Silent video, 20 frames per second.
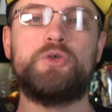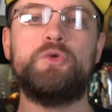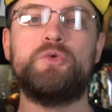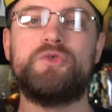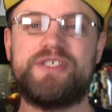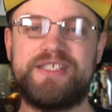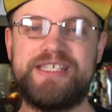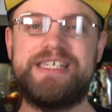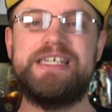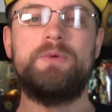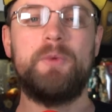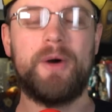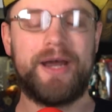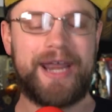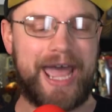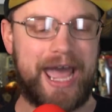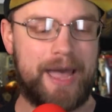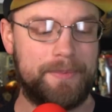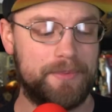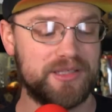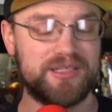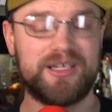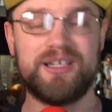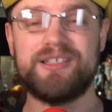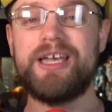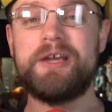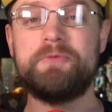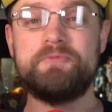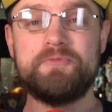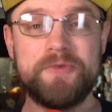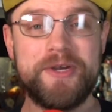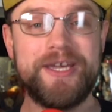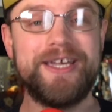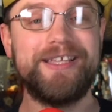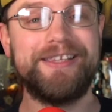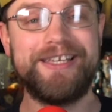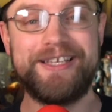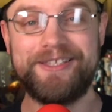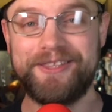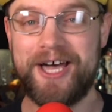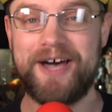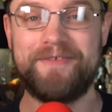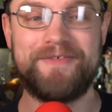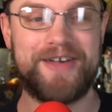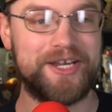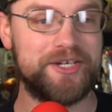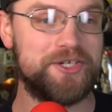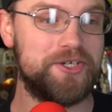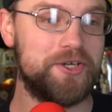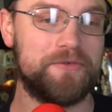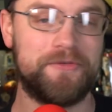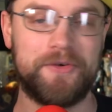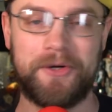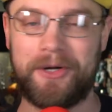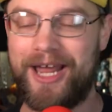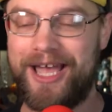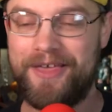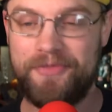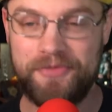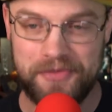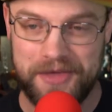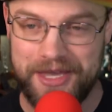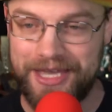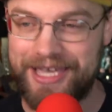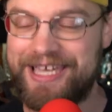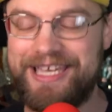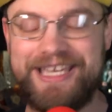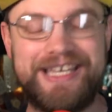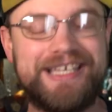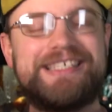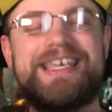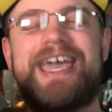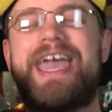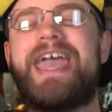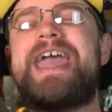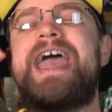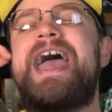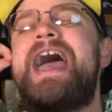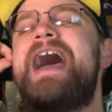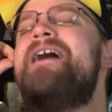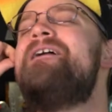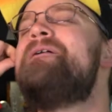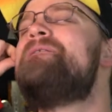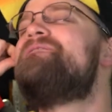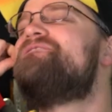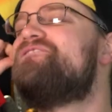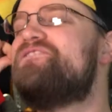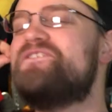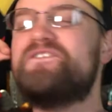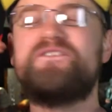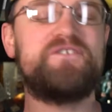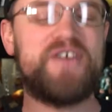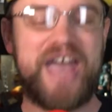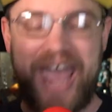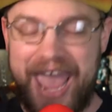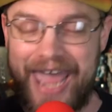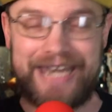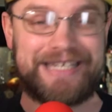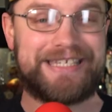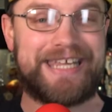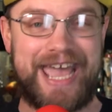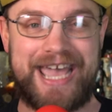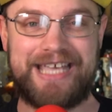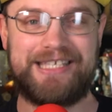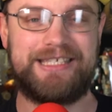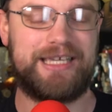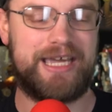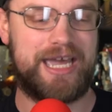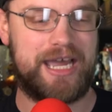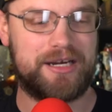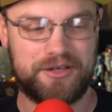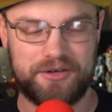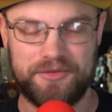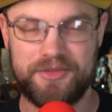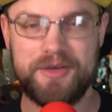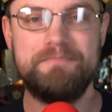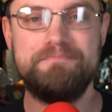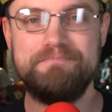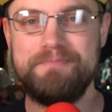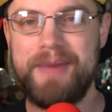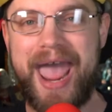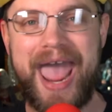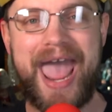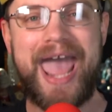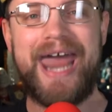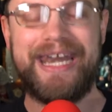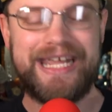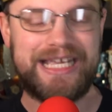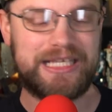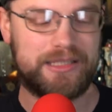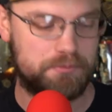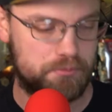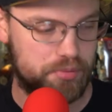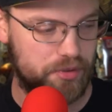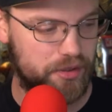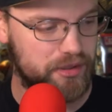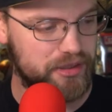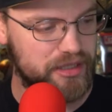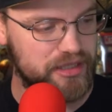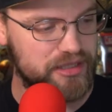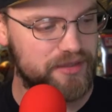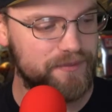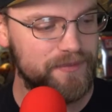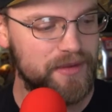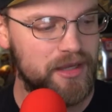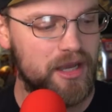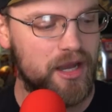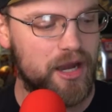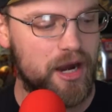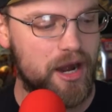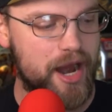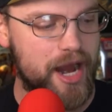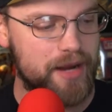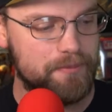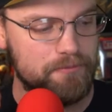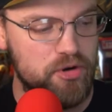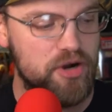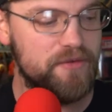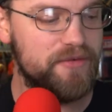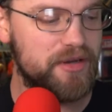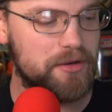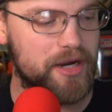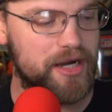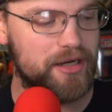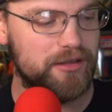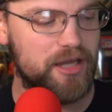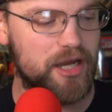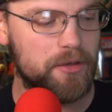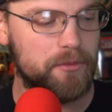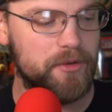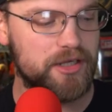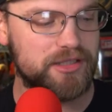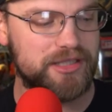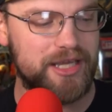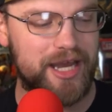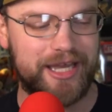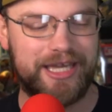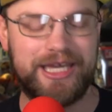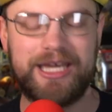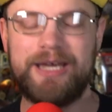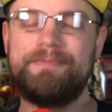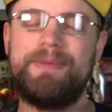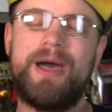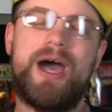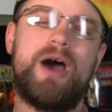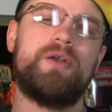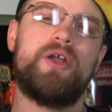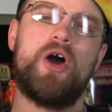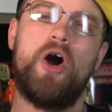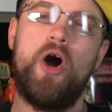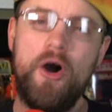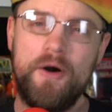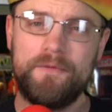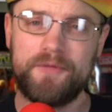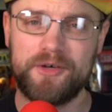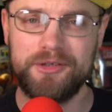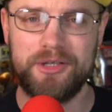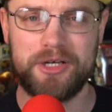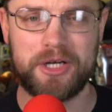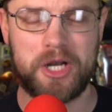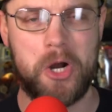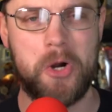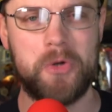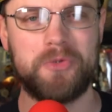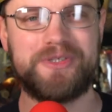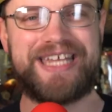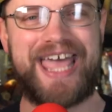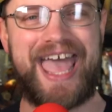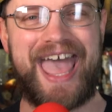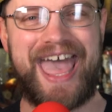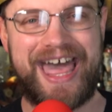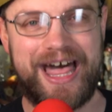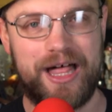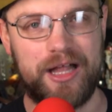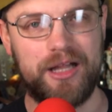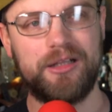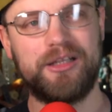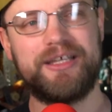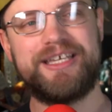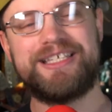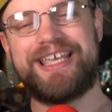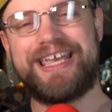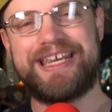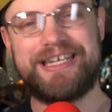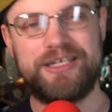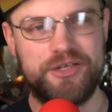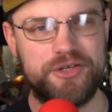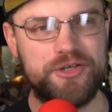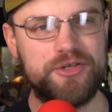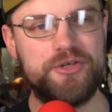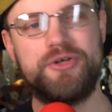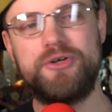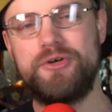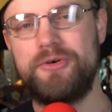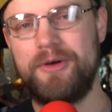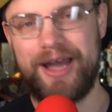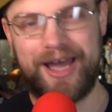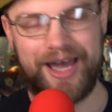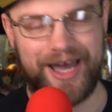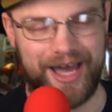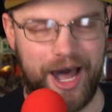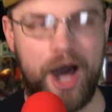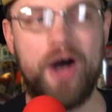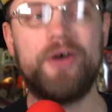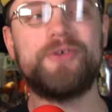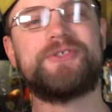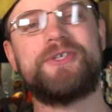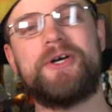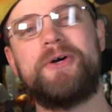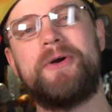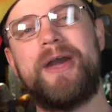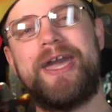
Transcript: to see what happens, because I really love Ejiofor. I think he is a fantastic actor. The man is brilliant. All right, moving right along, we are talking about Overlook Hotel is a new, also